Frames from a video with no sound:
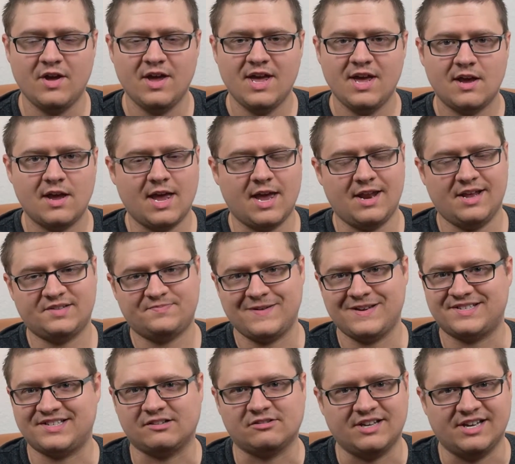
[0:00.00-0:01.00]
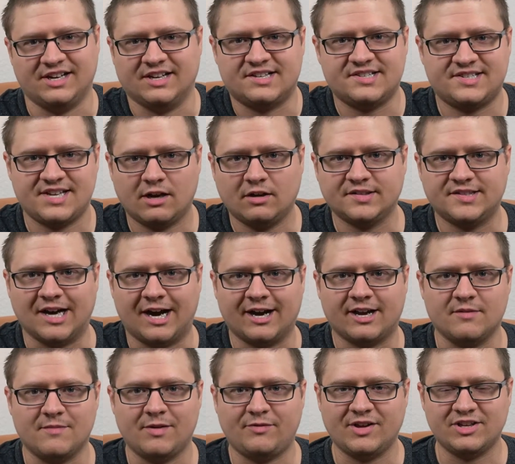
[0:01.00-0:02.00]
It's basically an Excel
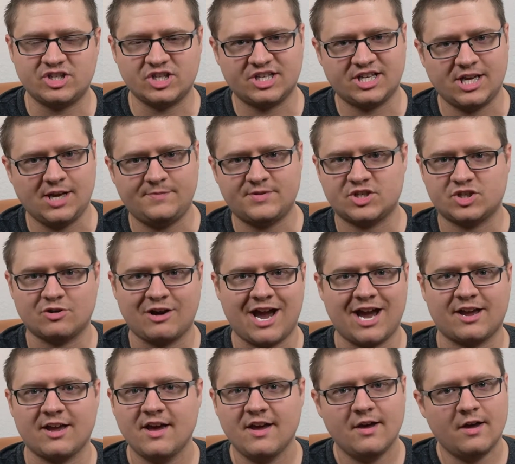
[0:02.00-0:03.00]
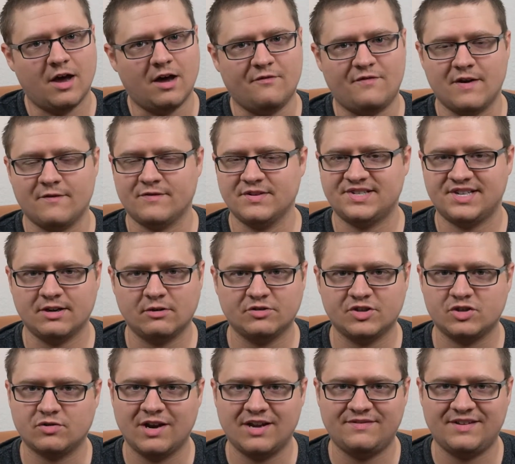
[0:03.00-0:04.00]
document that just keeps track of every single
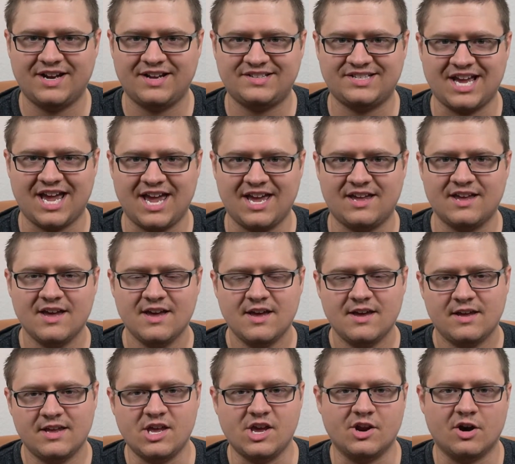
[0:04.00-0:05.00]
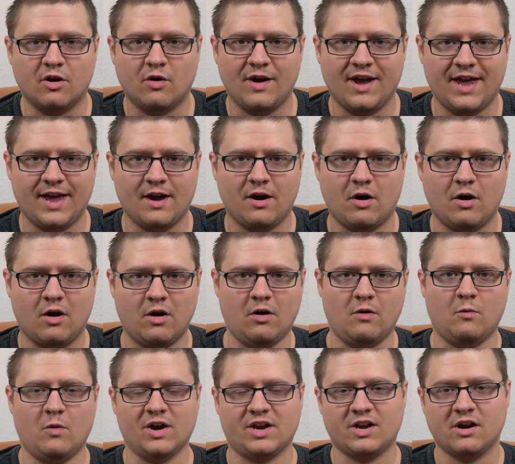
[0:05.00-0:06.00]
trade that I take, on what
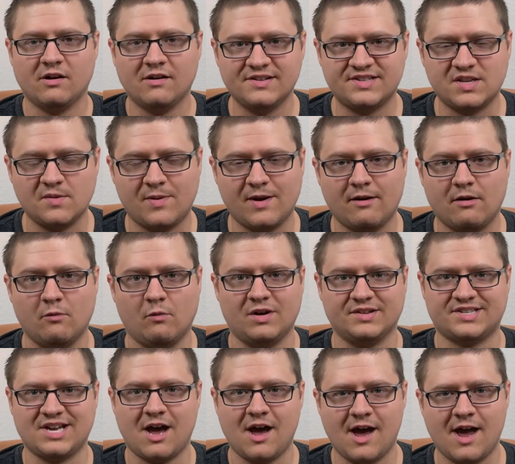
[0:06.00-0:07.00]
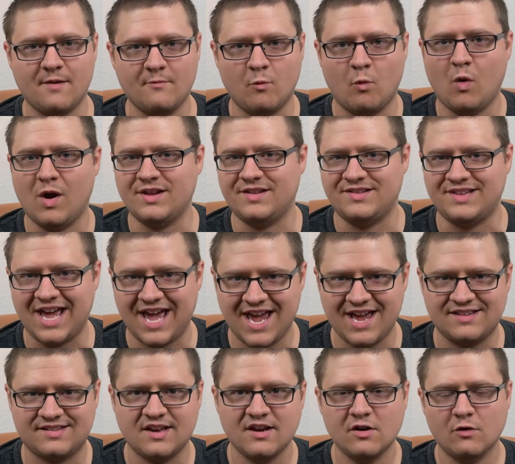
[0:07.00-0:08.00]
currency pair, at what time, what date,
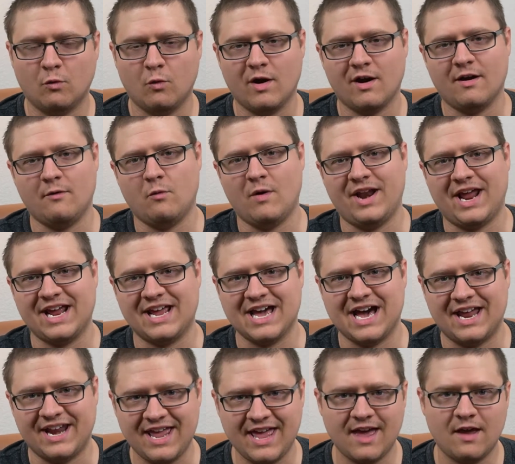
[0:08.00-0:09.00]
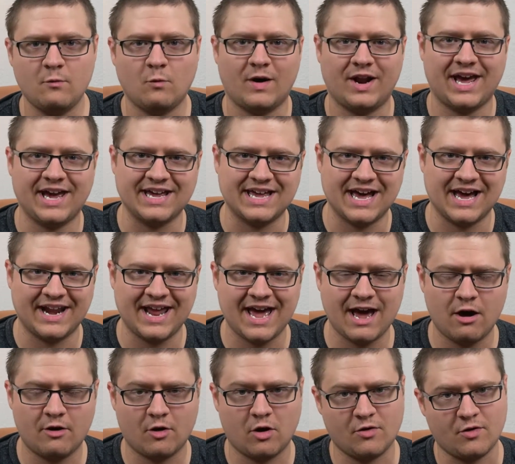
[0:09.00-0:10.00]
when I got in, when I got out,
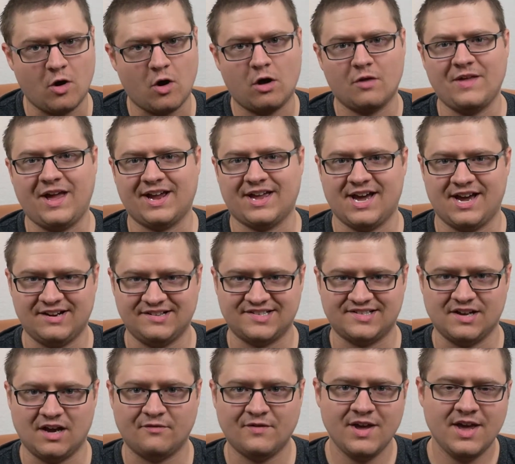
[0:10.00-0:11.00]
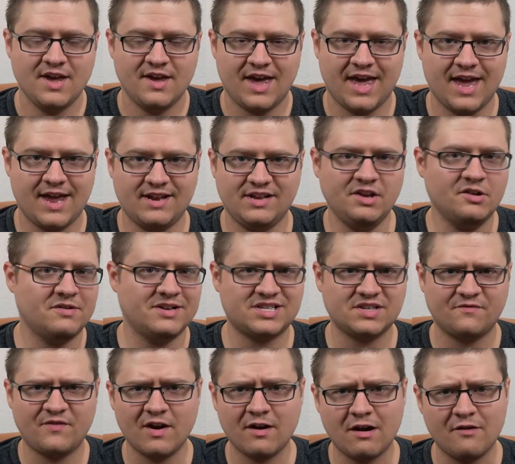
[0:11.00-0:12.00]
all that kind of stuff. And, it's a
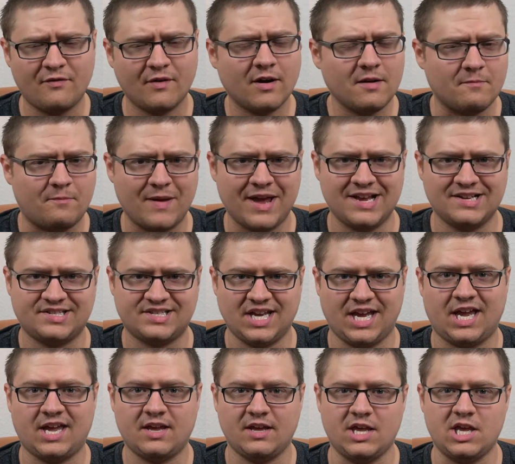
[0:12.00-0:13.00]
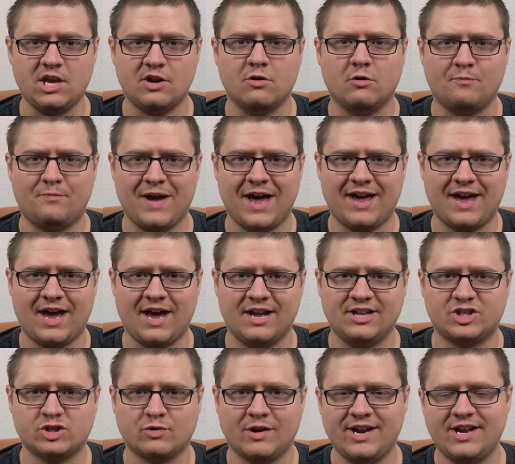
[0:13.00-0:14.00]
very, very basic,
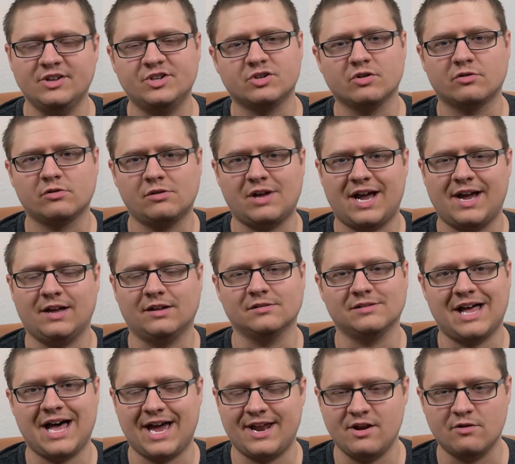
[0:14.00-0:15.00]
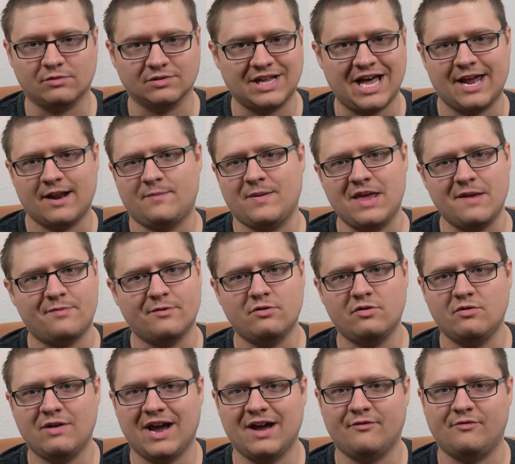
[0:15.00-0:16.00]
trading journal. I know a lot of people who
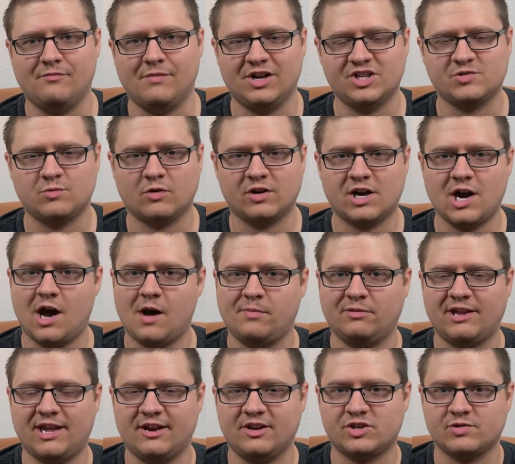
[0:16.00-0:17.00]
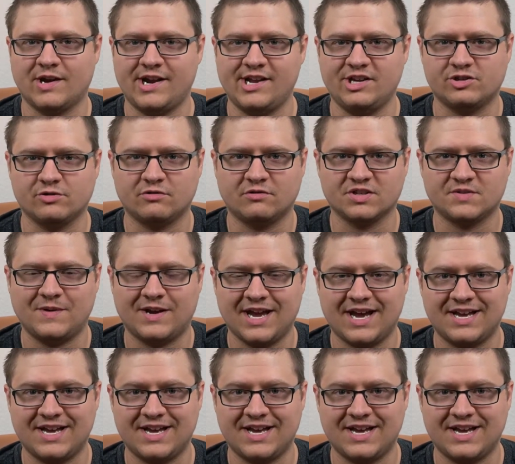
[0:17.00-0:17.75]
have much more complicated trading journals, but guys,